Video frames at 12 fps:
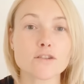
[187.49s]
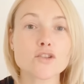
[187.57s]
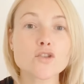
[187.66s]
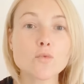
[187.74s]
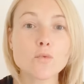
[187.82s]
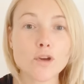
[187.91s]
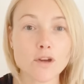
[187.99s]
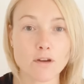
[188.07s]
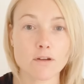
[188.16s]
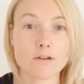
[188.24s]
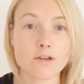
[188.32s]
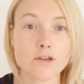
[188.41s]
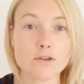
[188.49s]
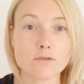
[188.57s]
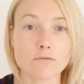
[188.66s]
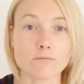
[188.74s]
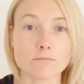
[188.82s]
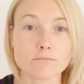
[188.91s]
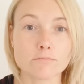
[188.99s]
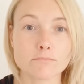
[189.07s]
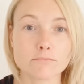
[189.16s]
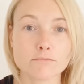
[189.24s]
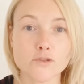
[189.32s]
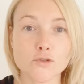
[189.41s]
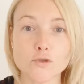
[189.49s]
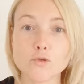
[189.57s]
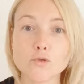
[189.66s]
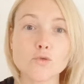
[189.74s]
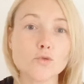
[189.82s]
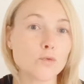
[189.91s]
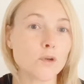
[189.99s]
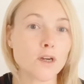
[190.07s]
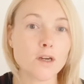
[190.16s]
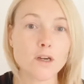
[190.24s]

to work on you, to